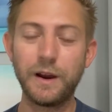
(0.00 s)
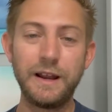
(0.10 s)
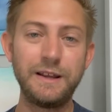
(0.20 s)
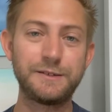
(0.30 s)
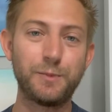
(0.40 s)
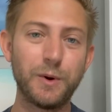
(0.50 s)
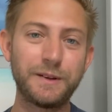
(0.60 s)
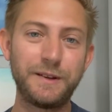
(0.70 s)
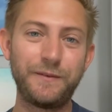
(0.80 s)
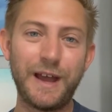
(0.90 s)
It is
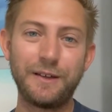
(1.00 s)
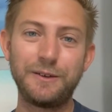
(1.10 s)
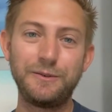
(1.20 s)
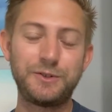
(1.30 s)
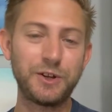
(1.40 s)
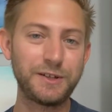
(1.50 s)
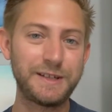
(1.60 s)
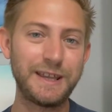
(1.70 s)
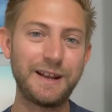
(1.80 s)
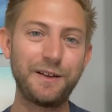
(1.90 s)
worth the value just
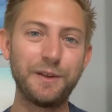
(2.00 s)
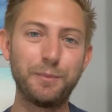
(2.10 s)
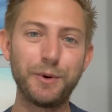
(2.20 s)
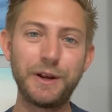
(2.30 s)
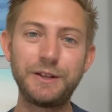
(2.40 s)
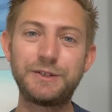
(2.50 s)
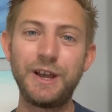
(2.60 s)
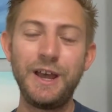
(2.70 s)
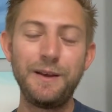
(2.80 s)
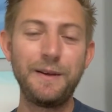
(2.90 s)
to get on the bridge,
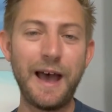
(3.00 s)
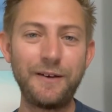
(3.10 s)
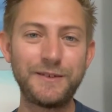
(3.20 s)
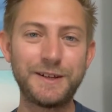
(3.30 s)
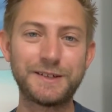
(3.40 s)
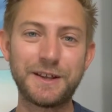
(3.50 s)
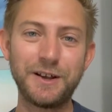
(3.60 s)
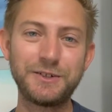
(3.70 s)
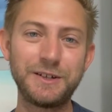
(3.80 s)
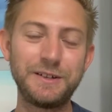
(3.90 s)
have a
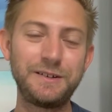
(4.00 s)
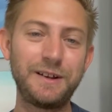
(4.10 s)
discussion,